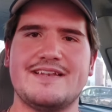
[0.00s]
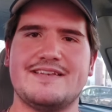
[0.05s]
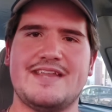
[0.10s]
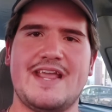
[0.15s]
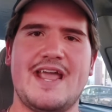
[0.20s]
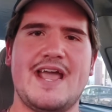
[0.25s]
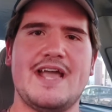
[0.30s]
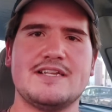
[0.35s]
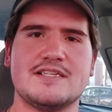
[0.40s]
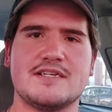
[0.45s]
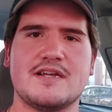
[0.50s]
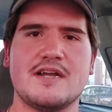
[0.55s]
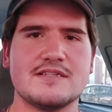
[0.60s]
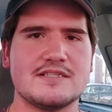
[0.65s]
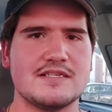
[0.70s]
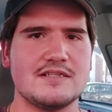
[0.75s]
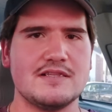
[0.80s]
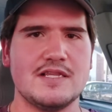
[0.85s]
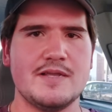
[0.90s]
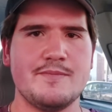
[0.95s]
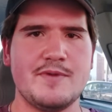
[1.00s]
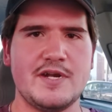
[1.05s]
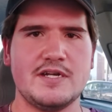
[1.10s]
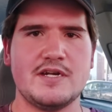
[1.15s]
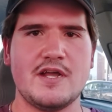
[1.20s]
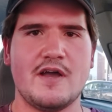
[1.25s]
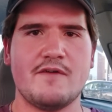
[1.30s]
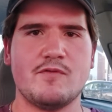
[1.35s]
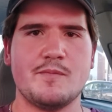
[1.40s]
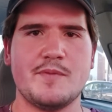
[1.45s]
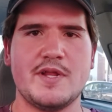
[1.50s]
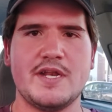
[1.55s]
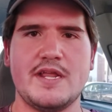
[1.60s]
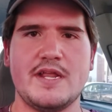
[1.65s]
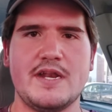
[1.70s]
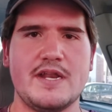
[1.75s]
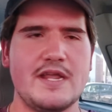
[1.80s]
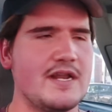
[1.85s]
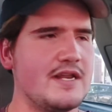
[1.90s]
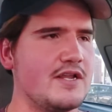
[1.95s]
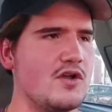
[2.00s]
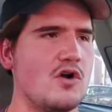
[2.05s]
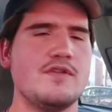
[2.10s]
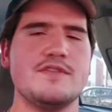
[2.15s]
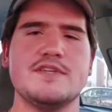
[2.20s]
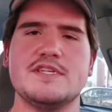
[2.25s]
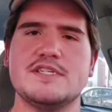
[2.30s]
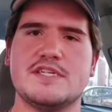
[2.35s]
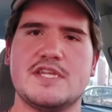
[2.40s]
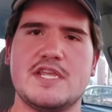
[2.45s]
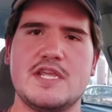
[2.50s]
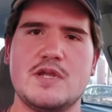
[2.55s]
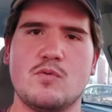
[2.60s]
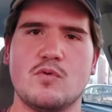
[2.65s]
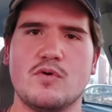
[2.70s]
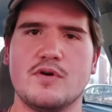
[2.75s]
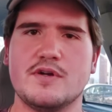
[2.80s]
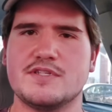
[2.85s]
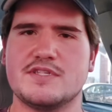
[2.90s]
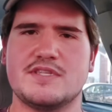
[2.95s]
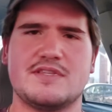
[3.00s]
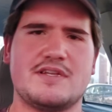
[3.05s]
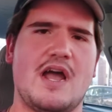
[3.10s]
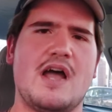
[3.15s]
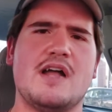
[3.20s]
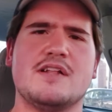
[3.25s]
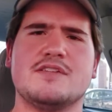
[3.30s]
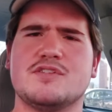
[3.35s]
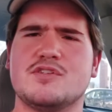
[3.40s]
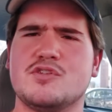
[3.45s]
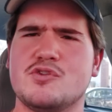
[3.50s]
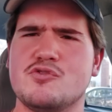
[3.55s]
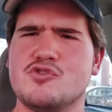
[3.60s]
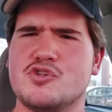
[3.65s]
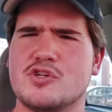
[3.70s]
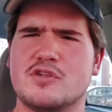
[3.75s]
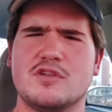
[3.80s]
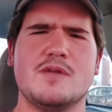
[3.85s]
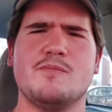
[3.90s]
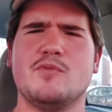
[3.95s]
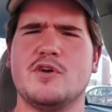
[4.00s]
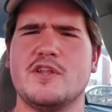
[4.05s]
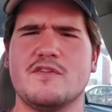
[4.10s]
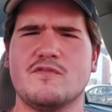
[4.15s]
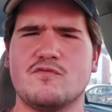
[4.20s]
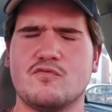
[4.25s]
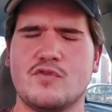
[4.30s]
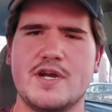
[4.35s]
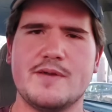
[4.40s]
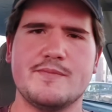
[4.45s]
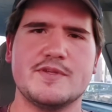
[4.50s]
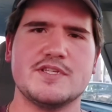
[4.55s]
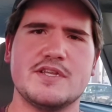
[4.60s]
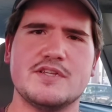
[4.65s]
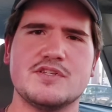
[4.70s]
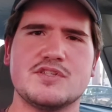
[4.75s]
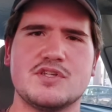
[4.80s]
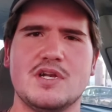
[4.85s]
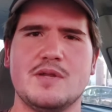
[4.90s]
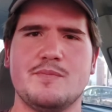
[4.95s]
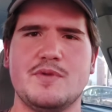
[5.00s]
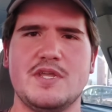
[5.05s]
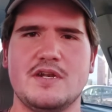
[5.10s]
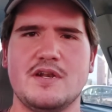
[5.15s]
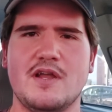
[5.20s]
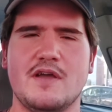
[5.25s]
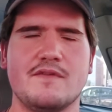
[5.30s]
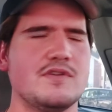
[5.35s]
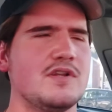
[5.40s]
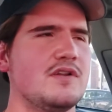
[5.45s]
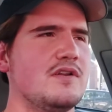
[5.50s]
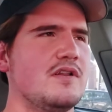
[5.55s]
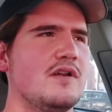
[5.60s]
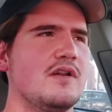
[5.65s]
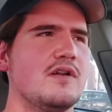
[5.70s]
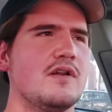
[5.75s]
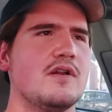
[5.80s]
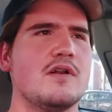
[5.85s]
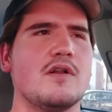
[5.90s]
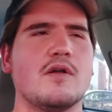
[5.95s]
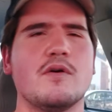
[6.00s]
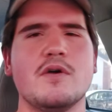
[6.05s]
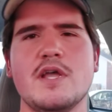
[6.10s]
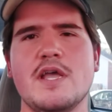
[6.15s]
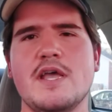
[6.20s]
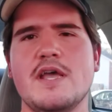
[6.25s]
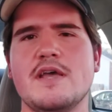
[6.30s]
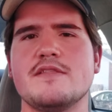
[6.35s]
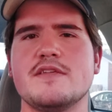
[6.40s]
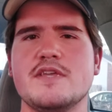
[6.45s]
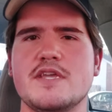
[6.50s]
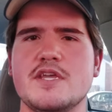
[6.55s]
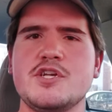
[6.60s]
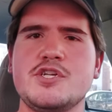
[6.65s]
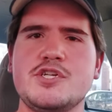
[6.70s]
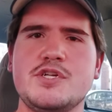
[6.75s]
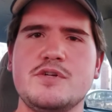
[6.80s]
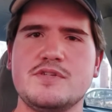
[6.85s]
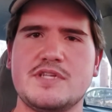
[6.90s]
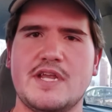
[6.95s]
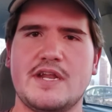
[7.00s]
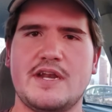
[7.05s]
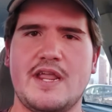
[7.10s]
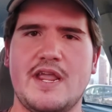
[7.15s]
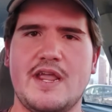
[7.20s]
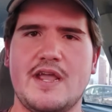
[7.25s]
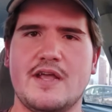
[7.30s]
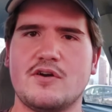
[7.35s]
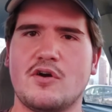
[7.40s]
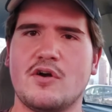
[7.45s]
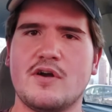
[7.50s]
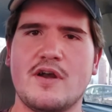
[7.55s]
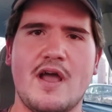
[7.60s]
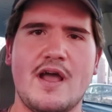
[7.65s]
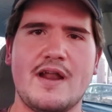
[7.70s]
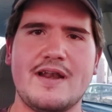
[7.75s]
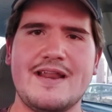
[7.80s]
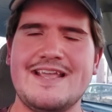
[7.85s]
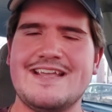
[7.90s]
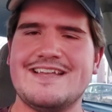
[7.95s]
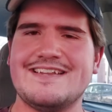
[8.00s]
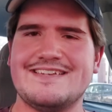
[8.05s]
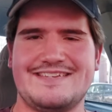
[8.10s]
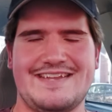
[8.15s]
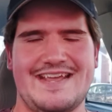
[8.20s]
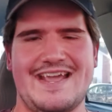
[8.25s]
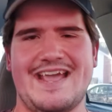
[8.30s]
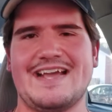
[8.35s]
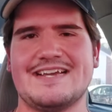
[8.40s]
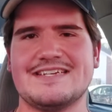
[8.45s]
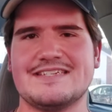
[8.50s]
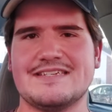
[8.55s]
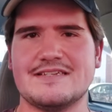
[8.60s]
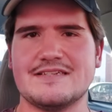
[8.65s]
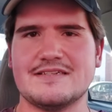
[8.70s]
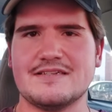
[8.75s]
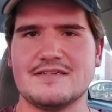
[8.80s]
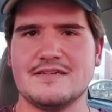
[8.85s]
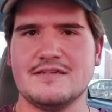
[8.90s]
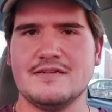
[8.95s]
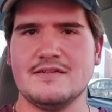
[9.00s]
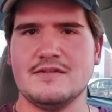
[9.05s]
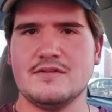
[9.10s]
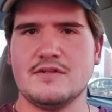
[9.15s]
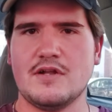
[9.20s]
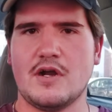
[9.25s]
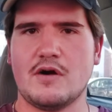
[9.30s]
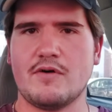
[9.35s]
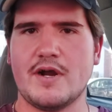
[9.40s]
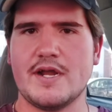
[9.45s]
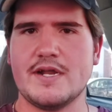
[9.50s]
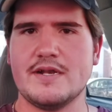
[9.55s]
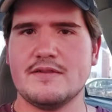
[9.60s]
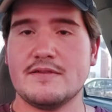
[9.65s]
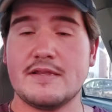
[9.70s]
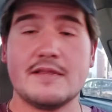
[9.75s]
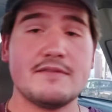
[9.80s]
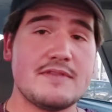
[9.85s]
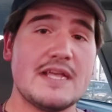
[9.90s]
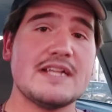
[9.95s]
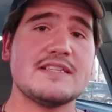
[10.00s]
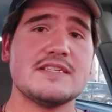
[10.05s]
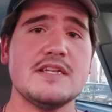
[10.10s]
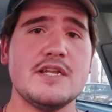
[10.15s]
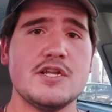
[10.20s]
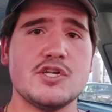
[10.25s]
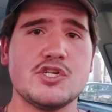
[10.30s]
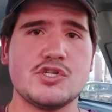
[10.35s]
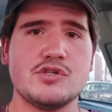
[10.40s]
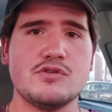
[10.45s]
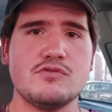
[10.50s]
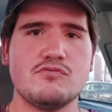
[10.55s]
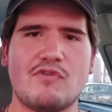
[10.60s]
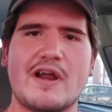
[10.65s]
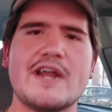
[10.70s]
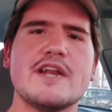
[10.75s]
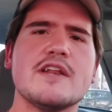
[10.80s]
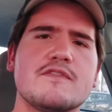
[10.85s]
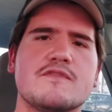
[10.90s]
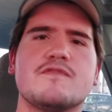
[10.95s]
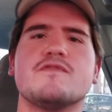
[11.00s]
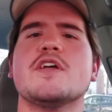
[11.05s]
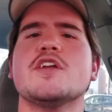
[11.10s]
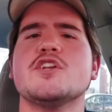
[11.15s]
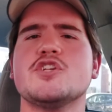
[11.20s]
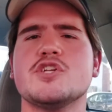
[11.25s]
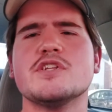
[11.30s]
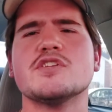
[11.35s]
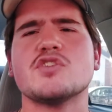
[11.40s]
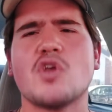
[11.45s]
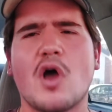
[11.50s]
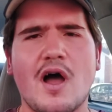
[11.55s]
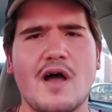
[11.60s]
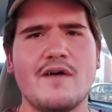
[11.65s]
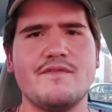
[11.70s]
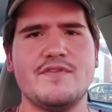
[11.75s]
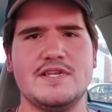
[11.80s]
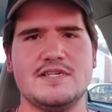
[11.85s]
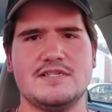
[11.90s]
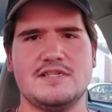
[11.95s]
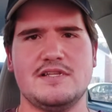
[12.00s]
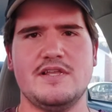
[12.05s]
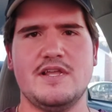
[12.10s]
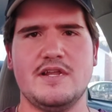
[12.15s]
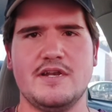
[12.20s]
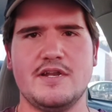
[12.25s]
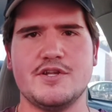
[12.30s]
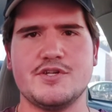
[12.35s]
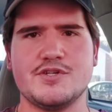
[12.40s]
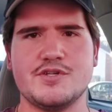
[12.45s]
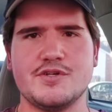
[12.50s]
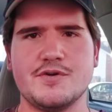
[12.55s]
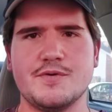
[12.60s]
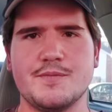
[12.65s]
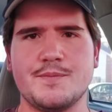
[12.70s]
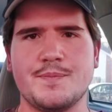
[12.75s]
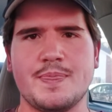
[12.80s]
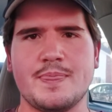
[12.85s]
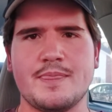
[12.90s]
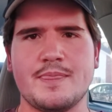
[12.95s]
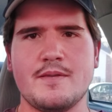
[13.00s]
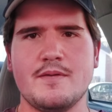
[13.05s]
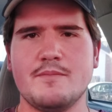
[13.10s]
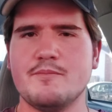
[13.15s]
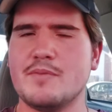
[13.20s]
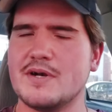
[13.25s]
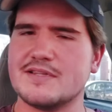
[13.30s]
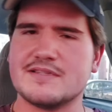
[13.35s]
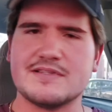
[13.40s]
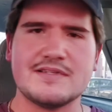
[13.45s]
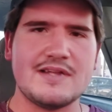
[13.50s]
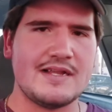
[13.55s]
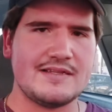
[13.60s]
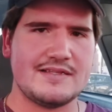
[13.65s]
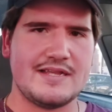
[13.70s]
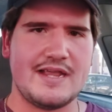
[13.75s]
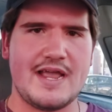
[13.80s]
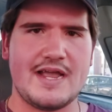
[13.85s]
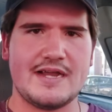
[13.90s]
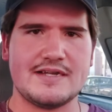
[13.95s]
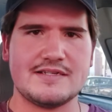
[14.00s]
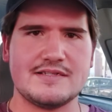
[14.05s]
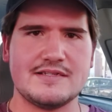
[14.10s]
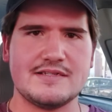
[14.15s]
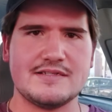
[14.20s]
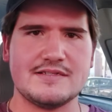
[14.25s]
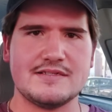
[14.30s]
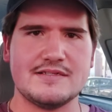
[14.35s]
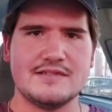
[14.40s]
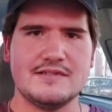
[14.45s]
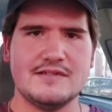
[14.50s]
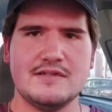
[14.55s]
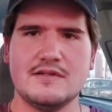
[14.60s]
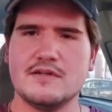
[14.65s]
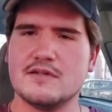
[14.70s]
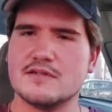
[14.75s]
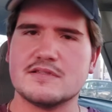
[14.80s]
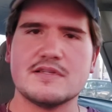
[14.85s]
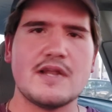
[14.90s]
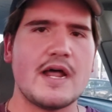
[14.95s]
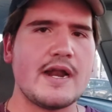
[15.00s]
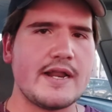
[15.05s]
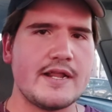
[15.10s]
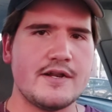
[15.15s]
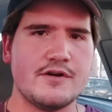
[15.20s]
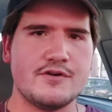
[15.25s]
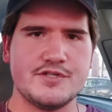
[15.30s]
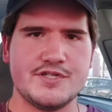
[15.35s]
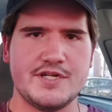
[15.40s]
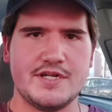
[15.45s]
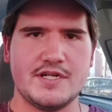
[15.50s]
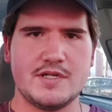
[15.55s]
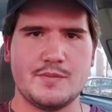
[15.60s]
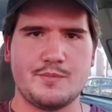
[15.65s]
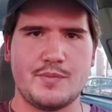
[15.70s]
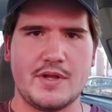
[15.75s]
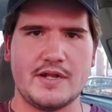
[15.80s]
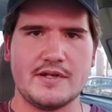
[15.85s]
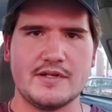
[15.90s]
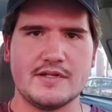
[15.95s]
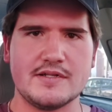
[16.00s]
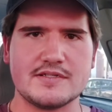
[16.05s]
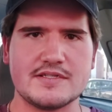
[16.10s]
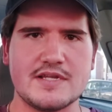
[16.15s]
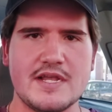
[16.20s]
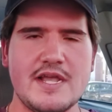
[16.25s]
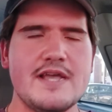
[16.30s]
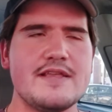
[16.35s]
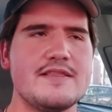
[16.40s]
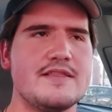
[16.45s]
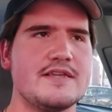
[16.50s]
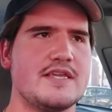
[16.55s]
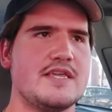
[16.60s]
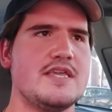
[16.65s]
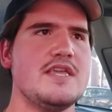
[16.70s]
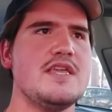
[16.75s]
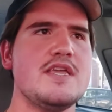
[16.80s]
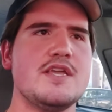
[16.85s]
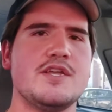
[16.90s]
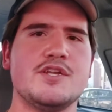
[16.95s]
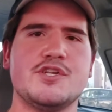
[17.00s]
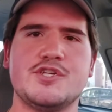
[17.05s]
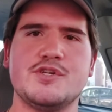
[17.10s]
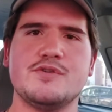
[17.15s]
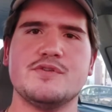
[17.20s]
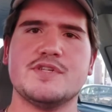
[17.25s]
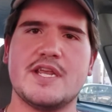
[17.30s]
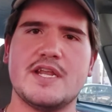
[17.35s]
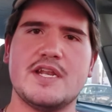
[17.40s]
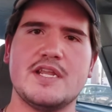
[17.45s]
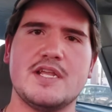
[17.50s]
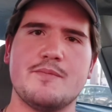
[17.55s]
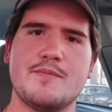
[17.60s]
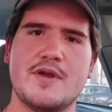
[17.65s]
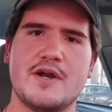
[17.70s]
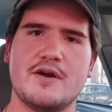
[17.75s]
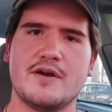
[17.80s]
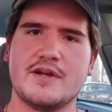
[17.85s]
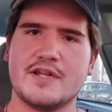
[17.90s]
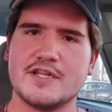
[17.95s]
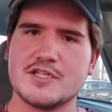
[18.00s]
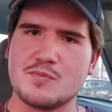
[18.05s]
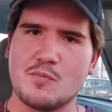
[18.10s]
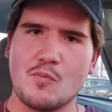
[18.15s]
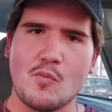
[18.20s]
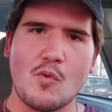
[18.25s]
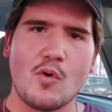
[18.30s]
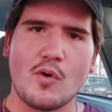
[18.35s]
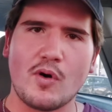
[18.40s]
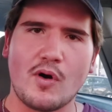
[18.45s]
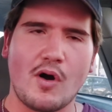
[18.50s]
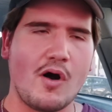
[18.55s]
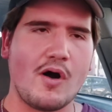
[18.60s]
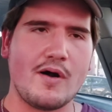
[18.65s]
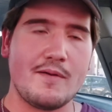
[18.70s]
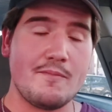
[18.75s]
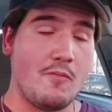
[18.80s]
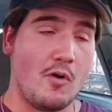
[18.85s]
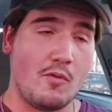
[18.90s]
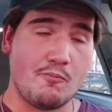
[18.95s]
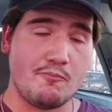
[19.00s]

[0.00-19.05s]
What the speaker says: tax cuts and limited government and hitting all these keywords, the Constitution, liberty, and freedom is going to be enough. No. The issues at hand are not taxes, all right? That's an issue, right? Inflation is obviously an issue, but it's not taxes. It's not energy independence. The key issues hitting Americans harder